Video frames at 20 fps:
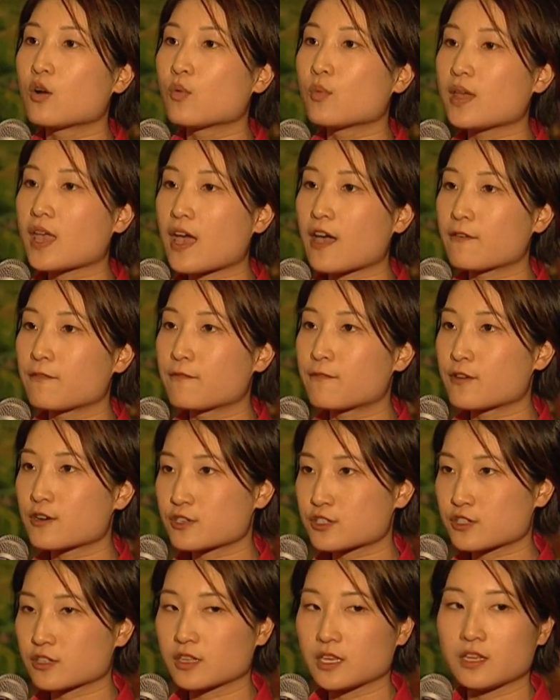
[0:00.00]
we have
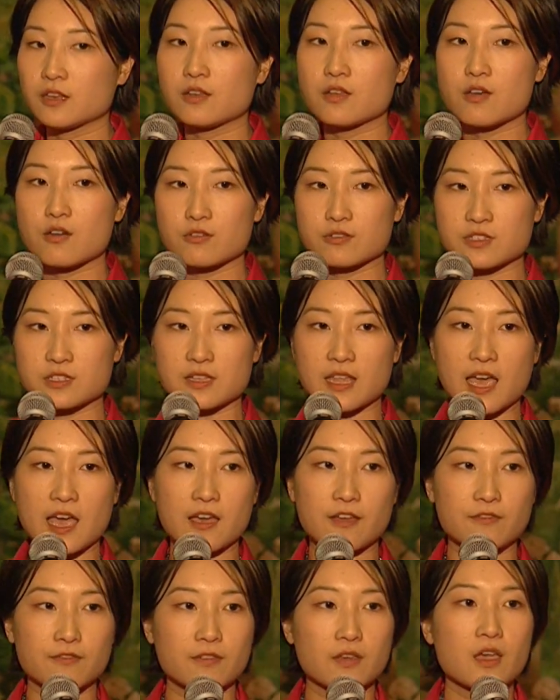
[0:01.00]
virtually no
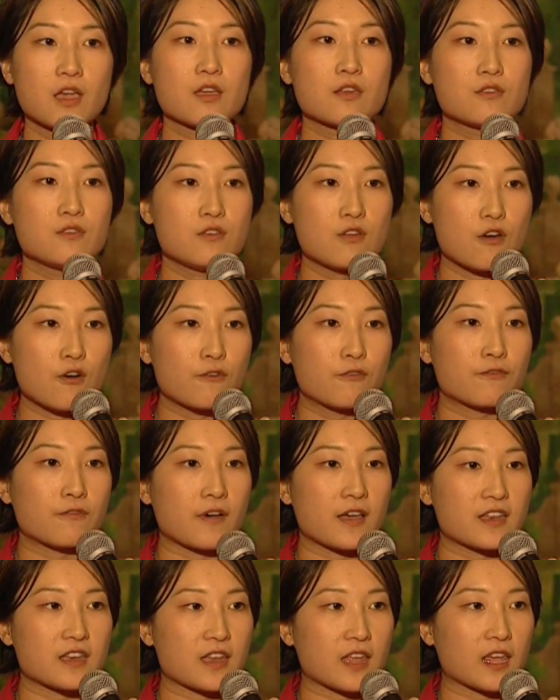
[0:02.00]
staff, no
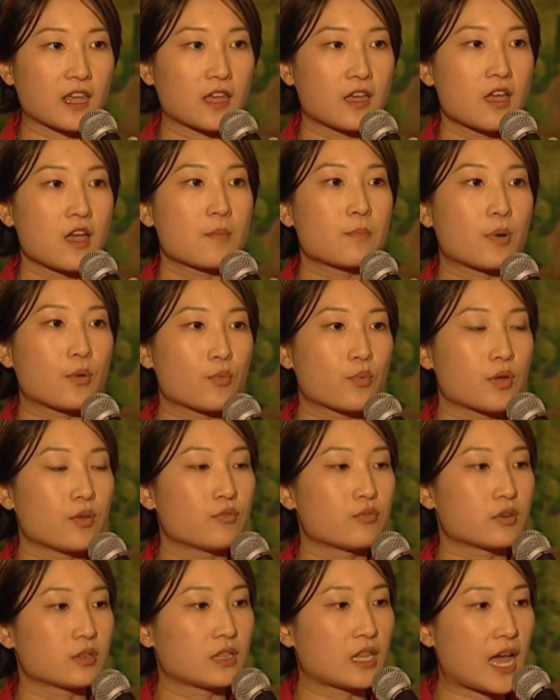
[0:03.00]
funding, but we
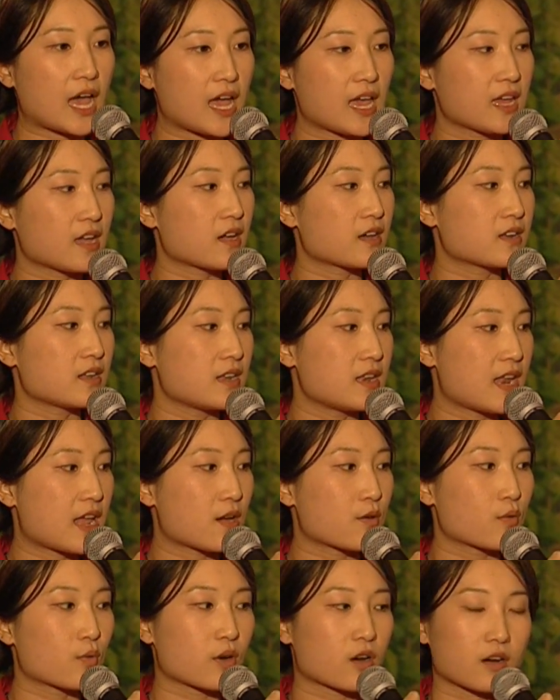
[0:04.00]
rely on a
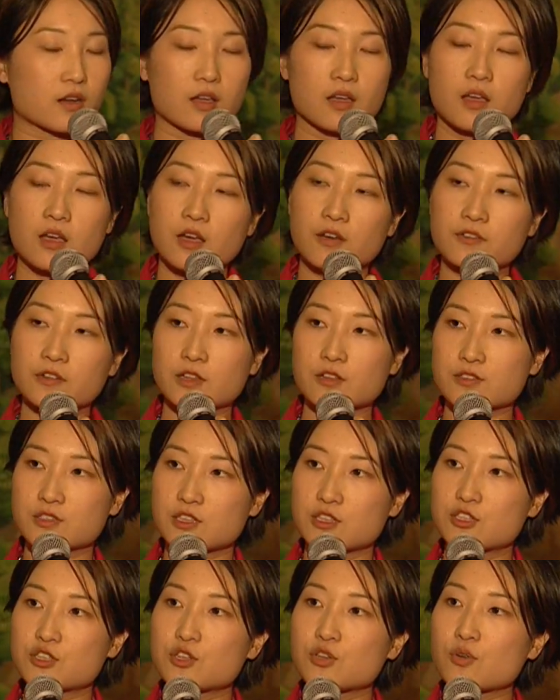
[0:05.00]
network of close
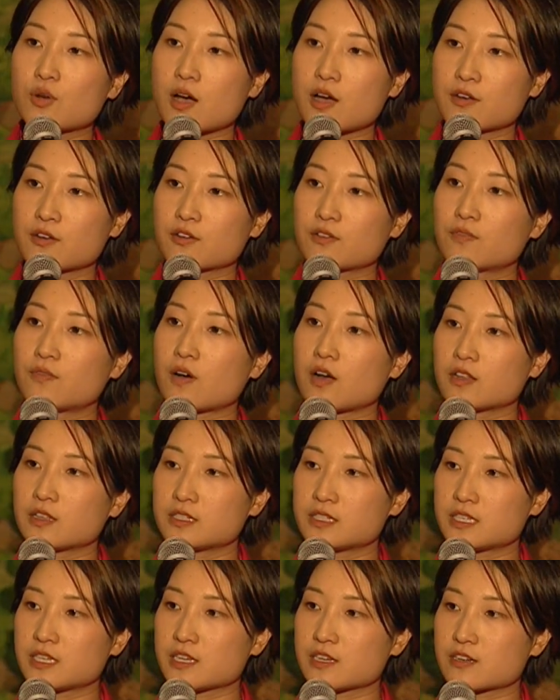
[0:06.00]
to 200
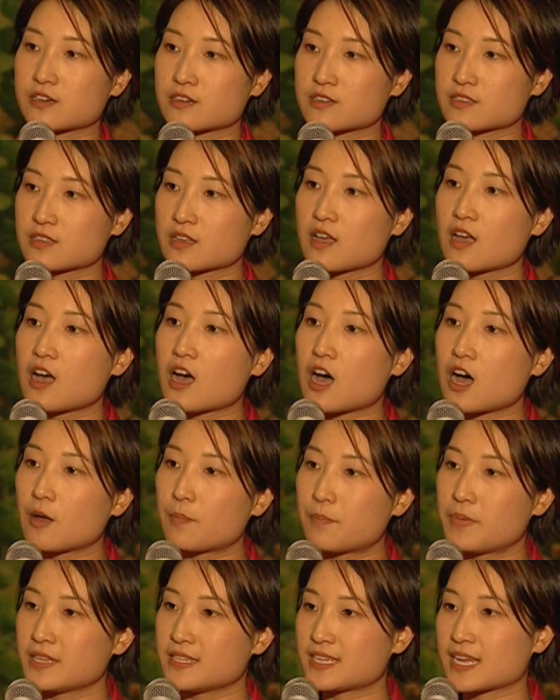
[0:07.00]
volunteers
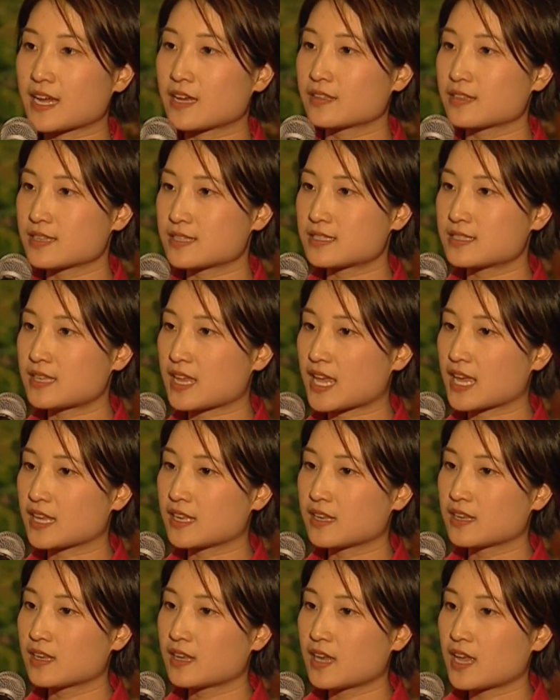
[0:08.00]
up and down the
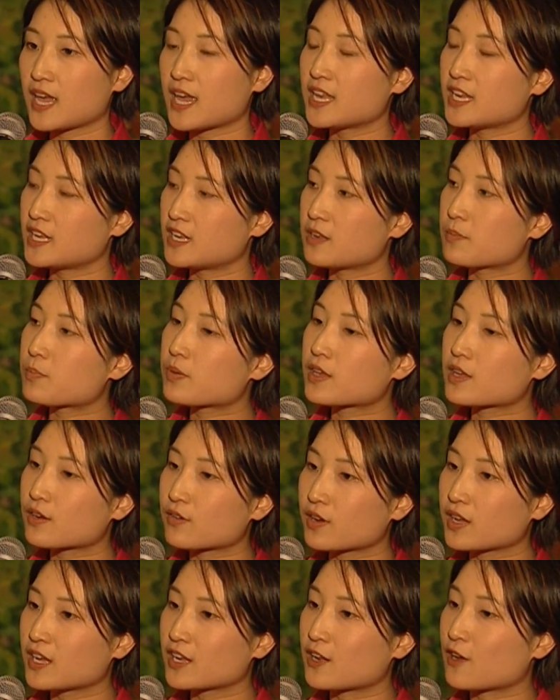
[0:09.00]
state. And in a
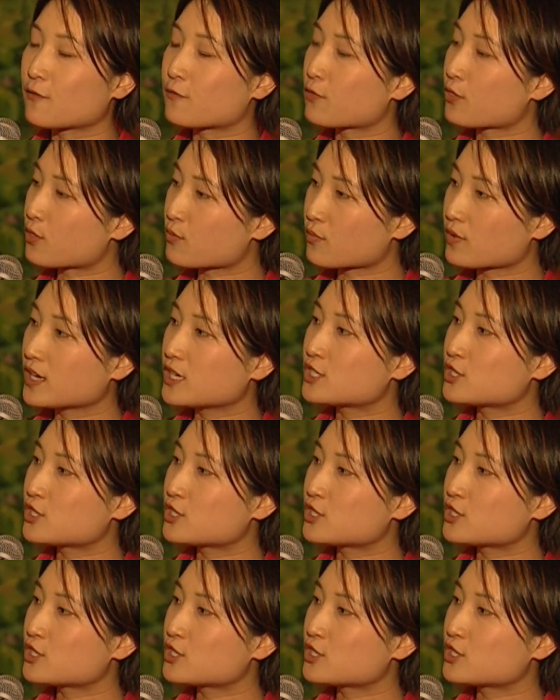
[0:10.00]
period of three